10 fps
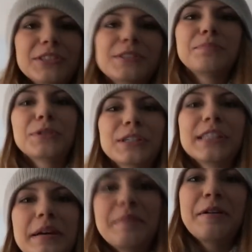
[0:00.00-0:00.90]
just
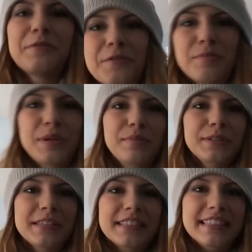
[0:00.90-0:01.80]
putting them out for
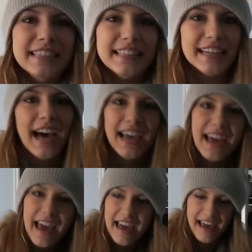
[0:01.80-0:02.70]
people to see that I